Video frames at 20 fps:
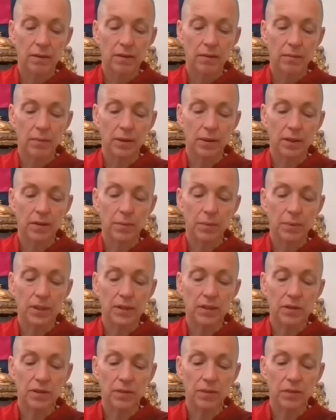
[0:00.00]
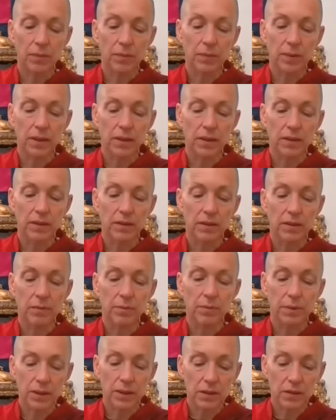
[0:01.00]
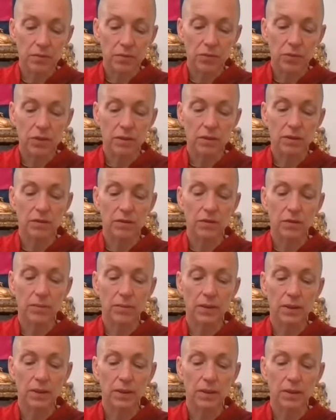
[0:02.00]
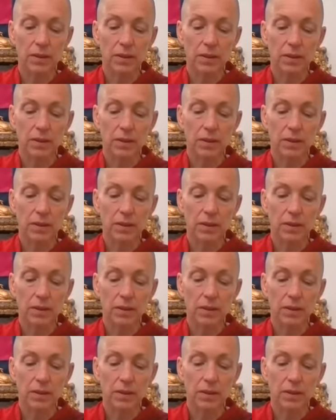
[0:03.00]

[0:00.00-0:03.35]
But the peace of the mind, the peacefulness of the mind,